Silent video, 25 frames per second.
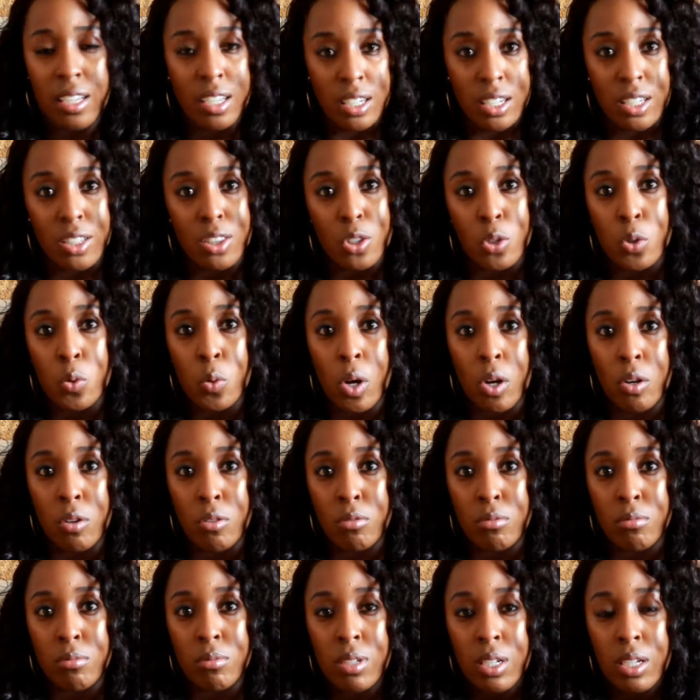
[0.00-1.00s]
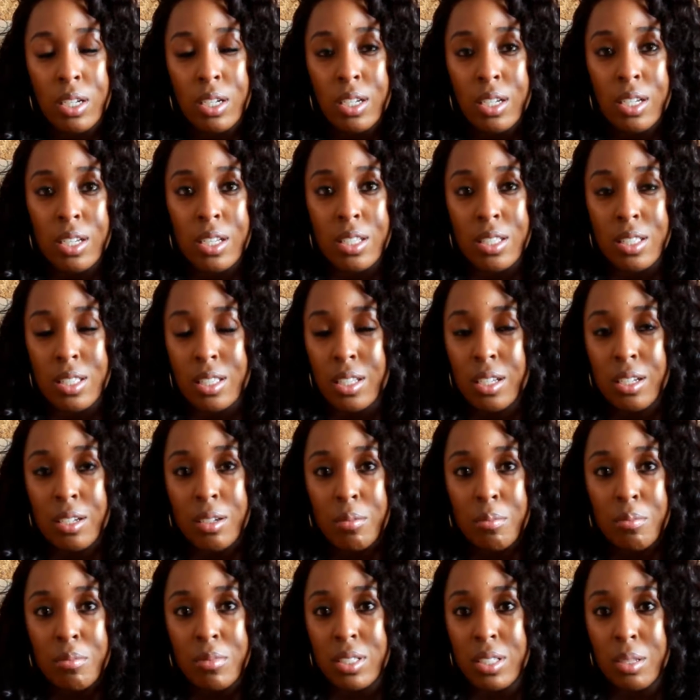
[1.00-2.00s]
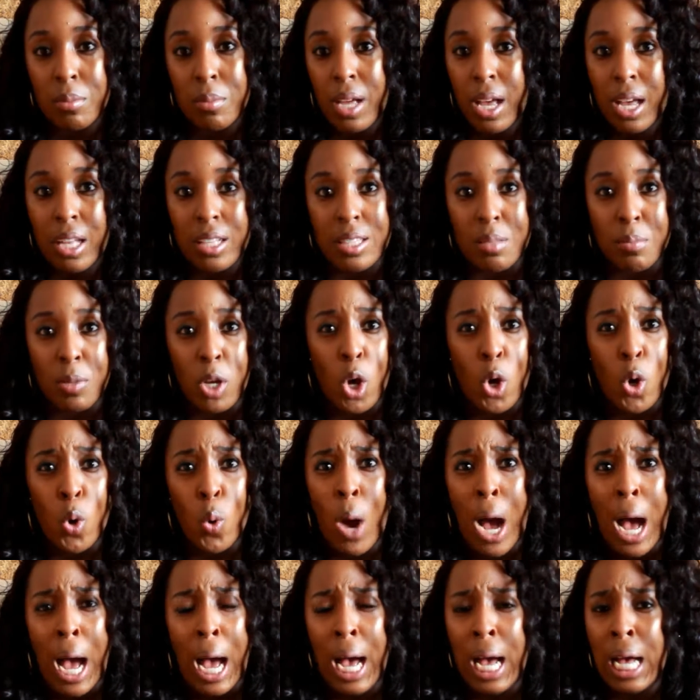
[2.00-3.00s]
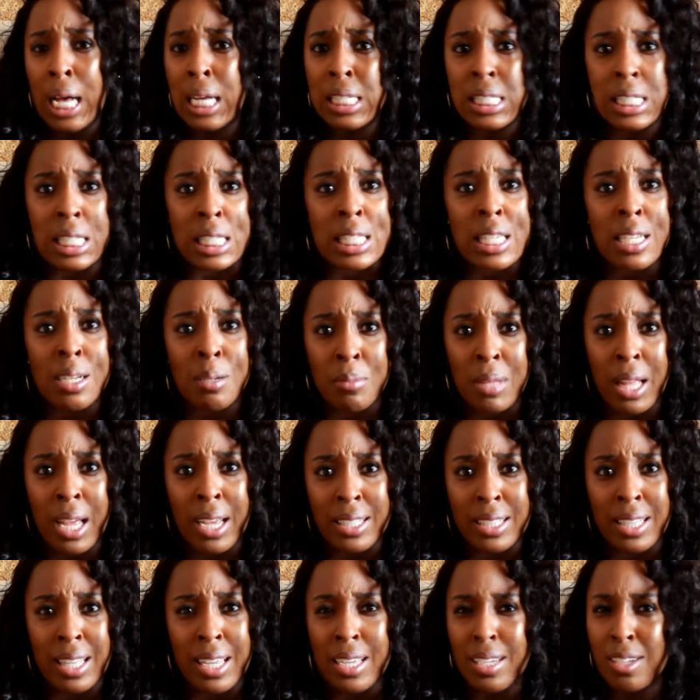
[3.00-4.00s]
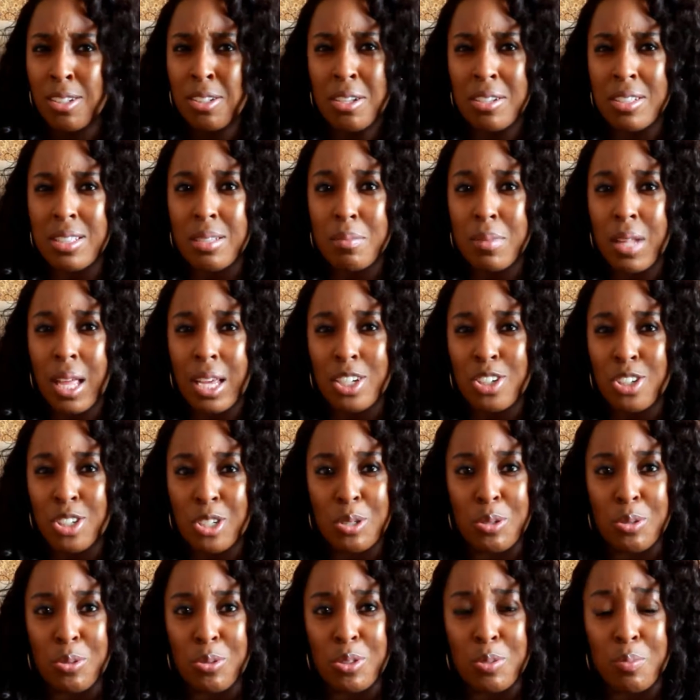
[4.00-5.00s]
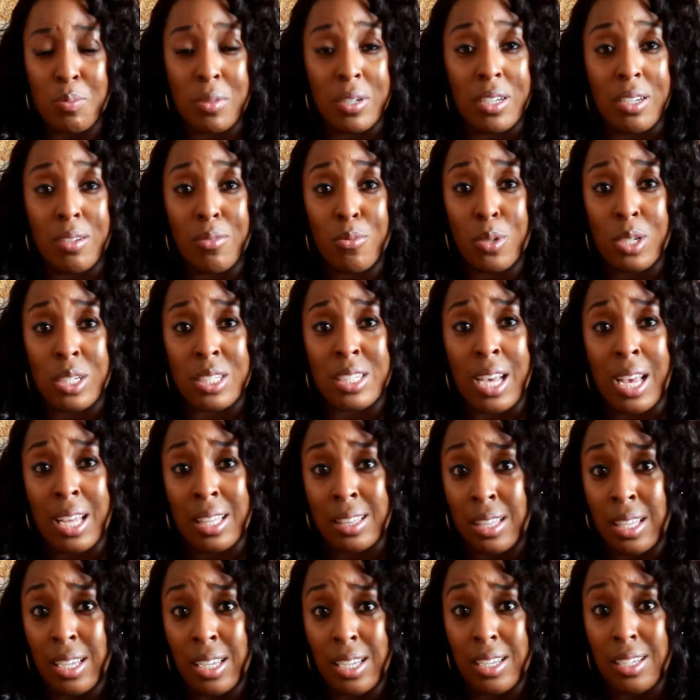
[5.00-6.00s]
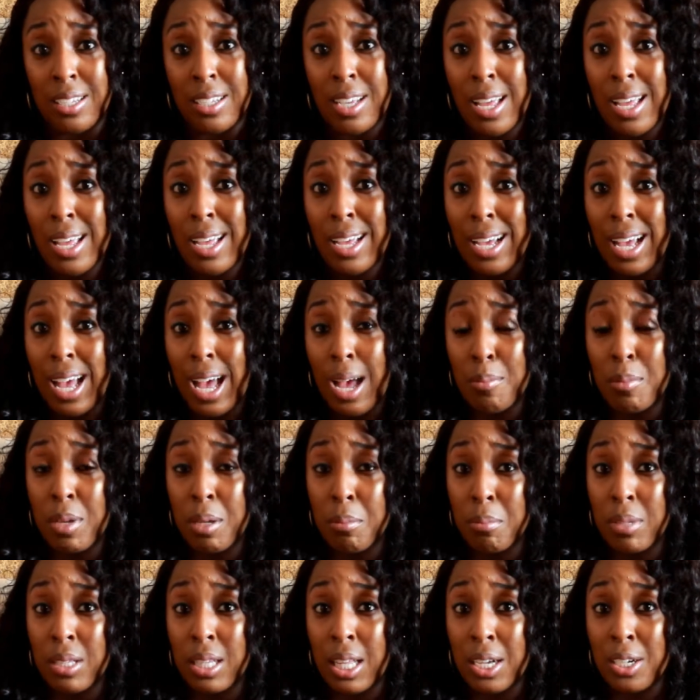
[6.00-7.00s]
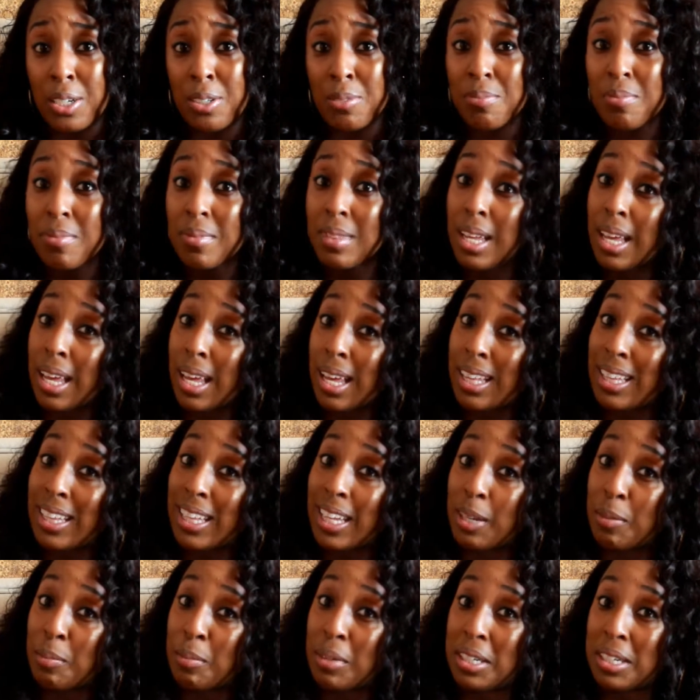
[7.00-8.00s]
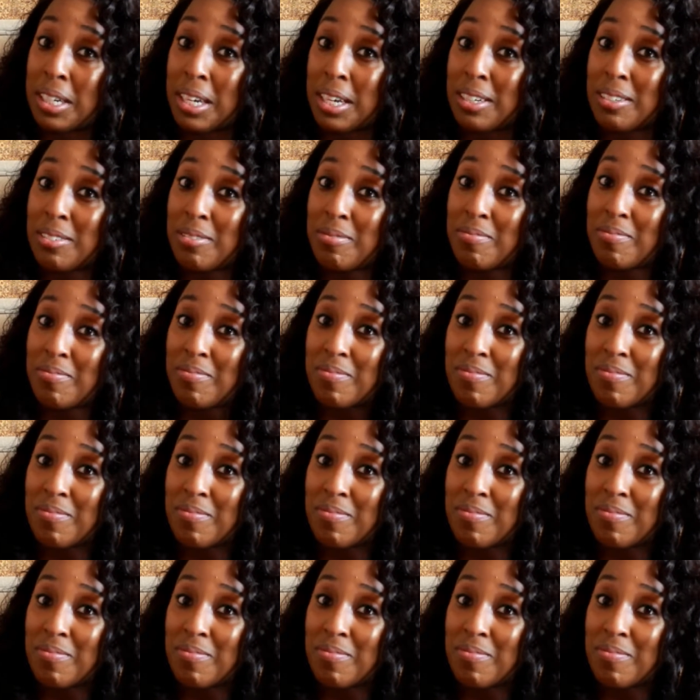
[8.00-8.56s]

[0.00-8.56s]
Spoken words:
could have threw on some Cole Haans or something like that. You know, some nice shoes. But what y'all think? Comment below and let me know.